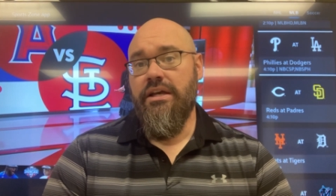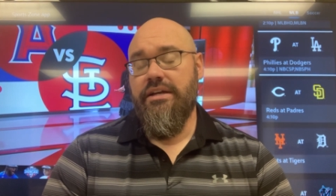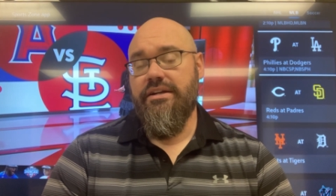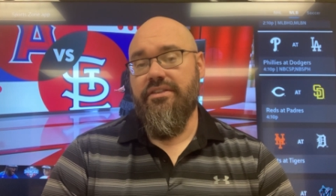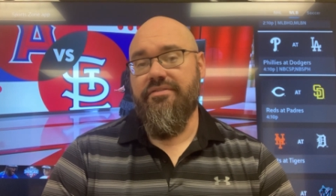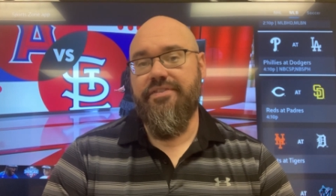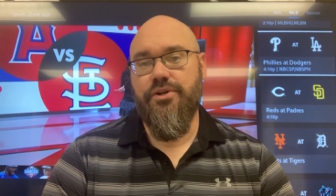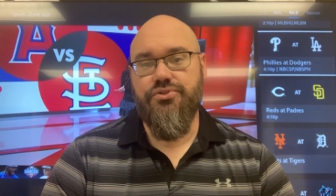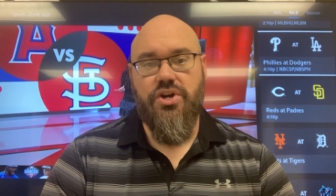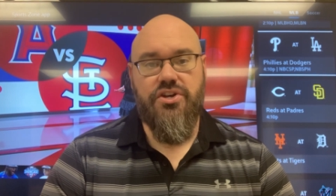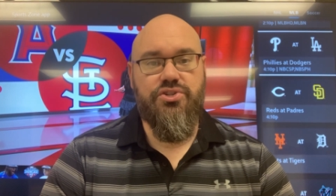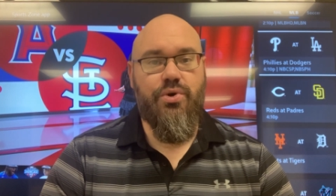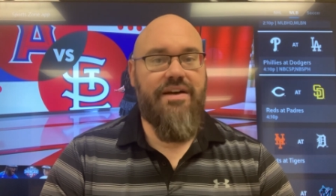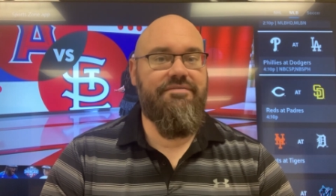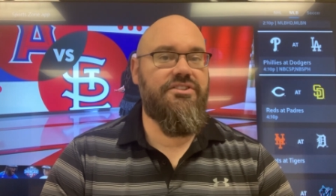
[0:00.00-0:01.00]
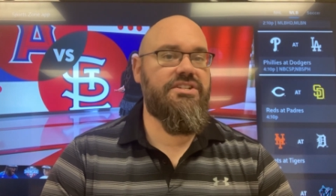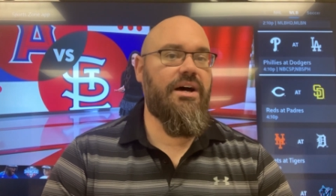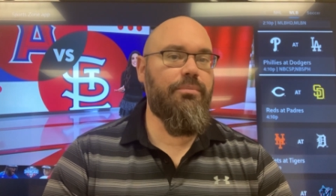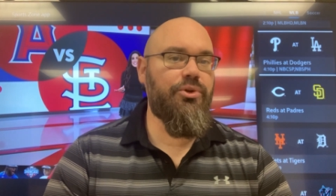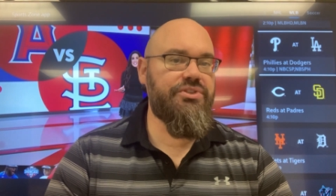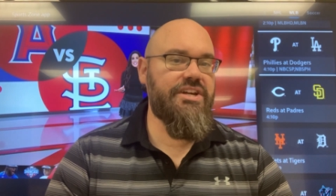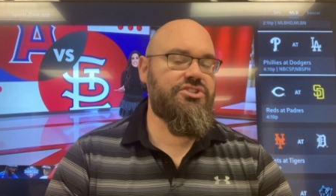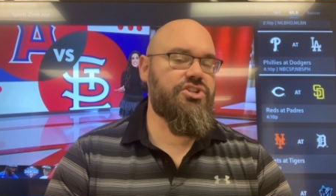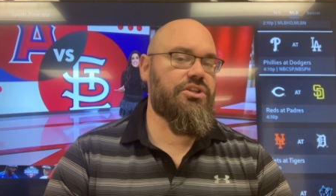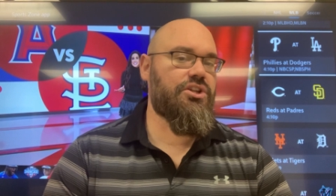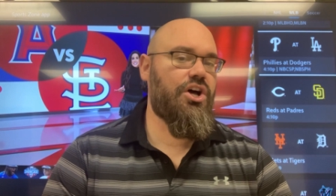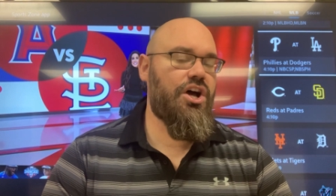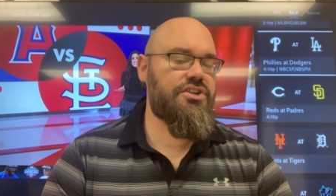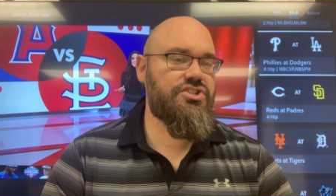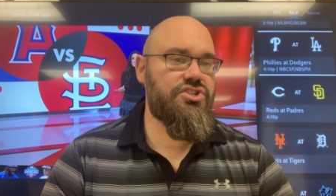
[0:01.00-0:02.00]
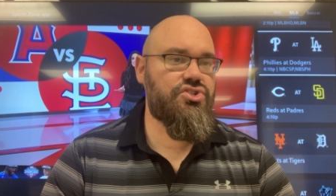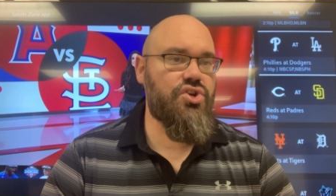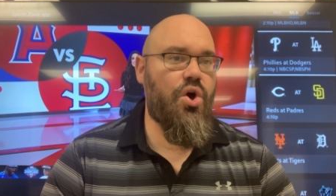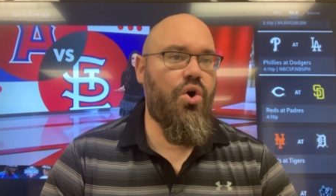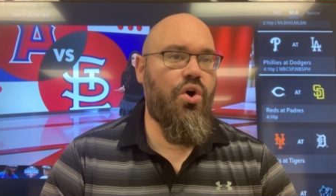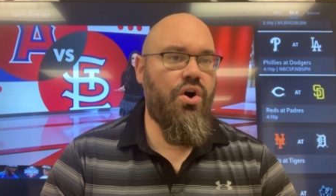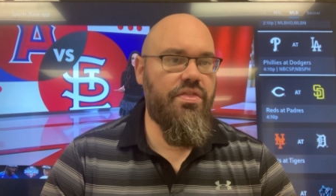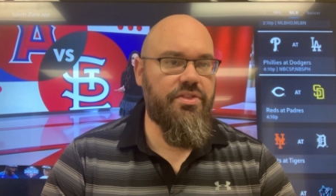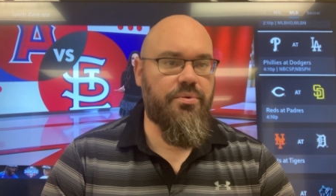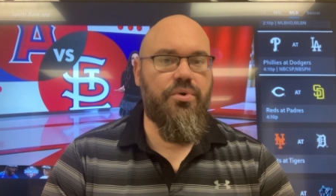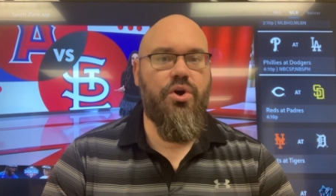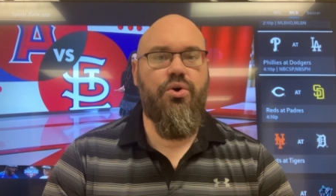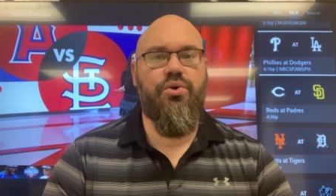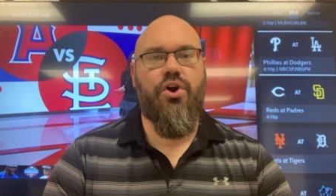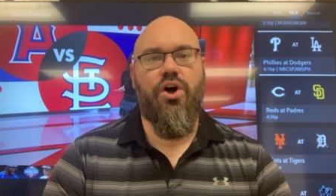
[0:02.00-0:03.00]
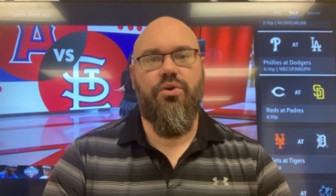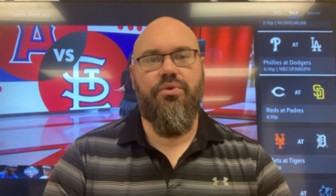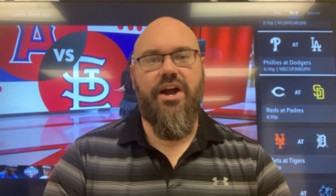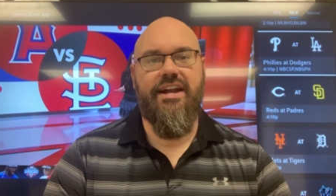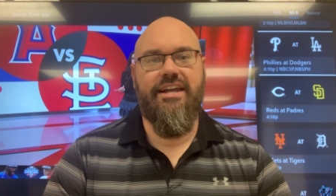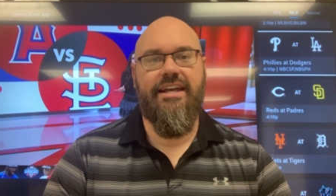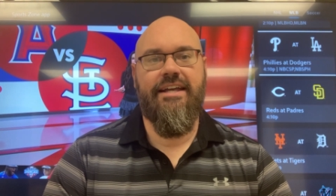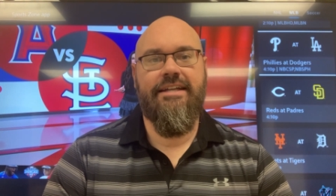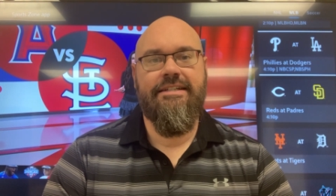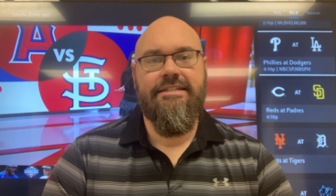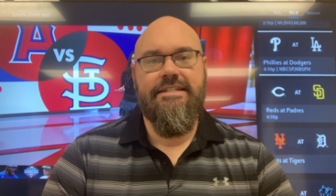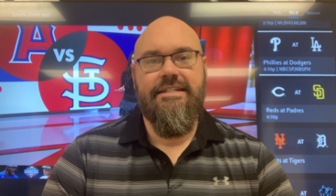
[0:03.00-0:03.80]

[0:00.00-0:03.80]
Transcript: Now, the Phils also have double digit losses on the road already,